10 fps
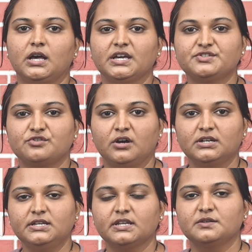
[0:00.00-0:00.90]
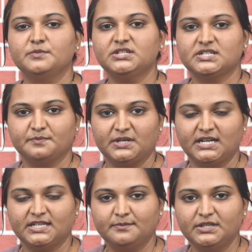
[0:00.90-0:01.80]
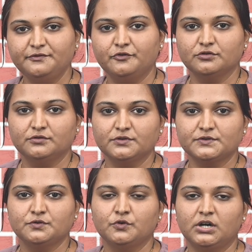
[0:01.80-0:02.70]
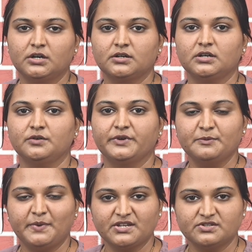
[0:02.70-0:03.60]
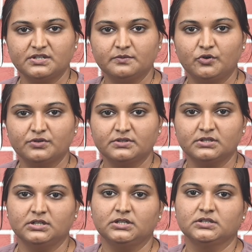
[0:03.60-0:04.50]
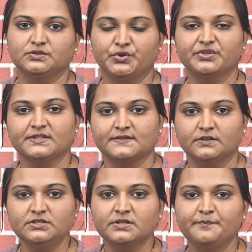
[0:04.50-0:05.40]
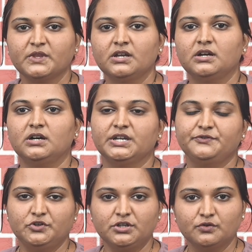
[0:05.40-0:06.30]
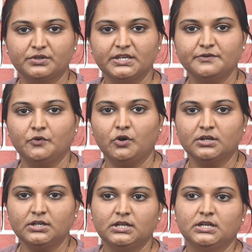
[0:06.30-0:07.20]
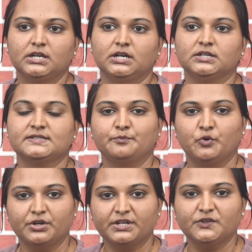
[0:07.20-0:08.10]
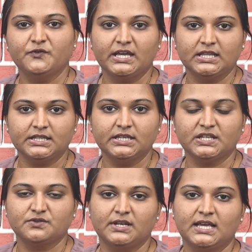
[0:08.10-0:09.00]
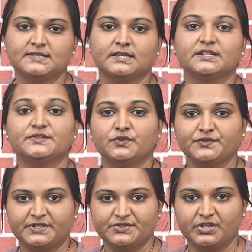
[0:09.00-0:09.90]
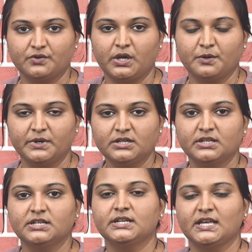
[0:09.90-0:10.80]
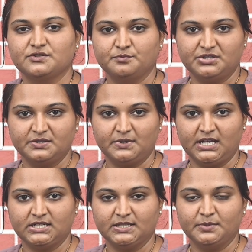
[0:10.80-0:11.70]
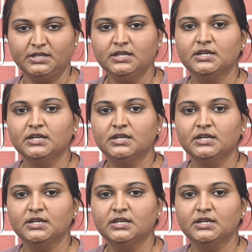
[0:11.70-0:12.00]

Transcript: I strongly recommend IIITB for those who are very passionate about doing research. If you are looking for a supportive, healthy, as well as a resource-rich environment, then it has to be IIITB.